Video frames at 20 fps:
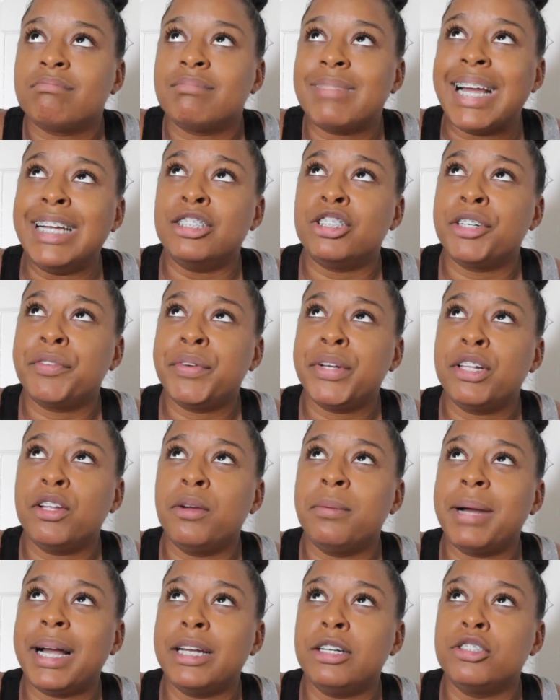at
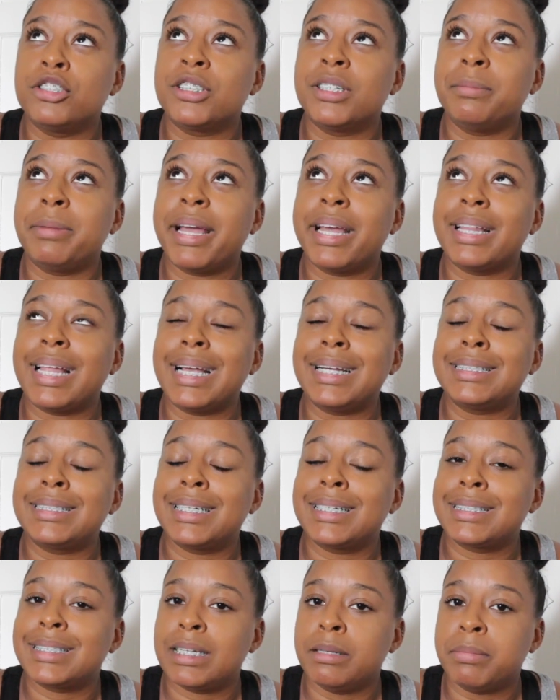Jiffylube, I usually pay like
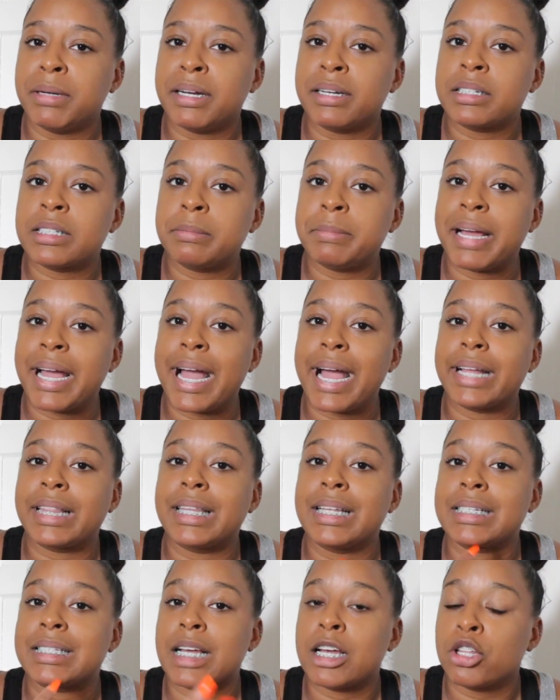60 bucks, but at
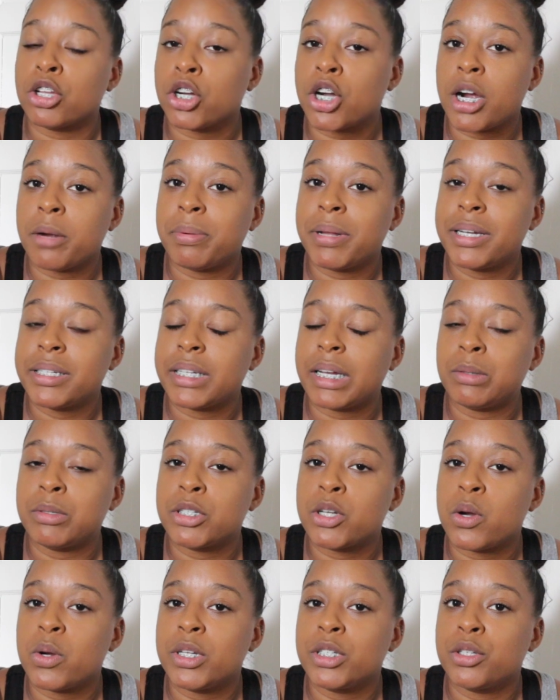this other car place I
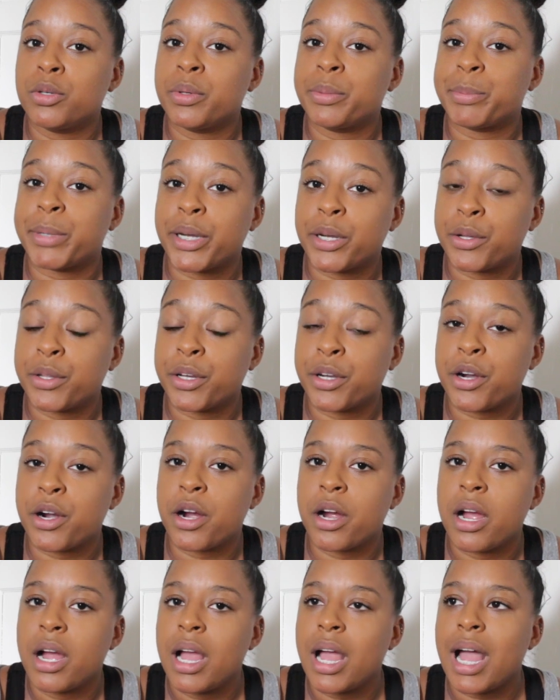was going to with my other
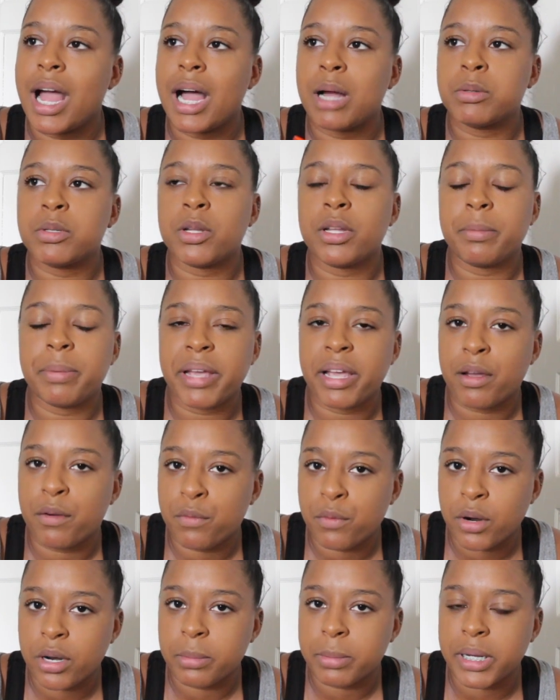car, I was only paying
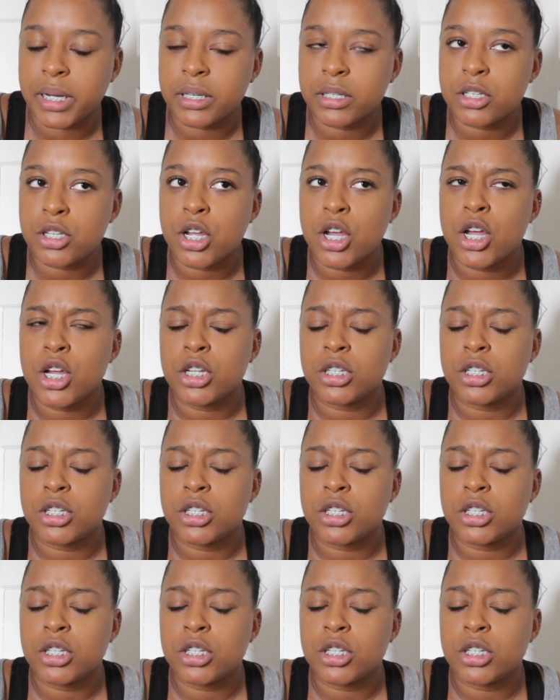40 bucks.